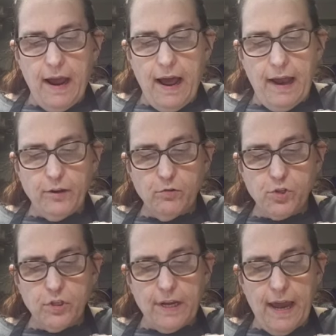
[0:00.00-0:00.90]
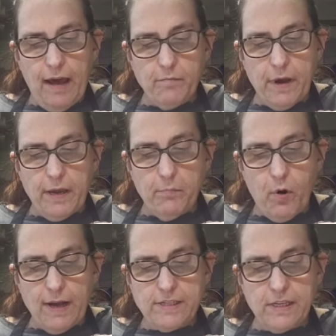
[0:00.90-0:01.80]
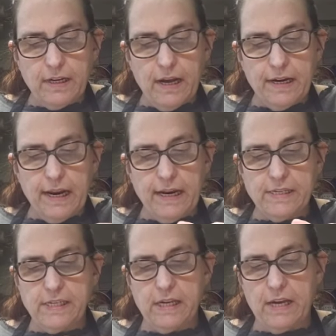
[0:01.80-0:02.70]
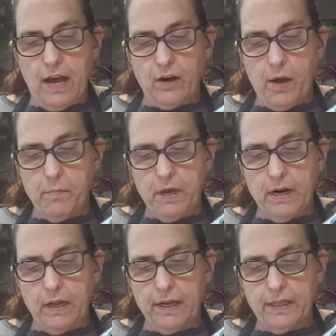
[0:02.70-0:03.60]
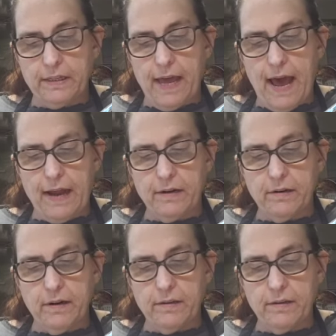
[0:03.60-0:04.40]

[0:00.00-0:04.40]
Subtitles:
I usually have my embossing gun handy. I'll come in, I'll hit that.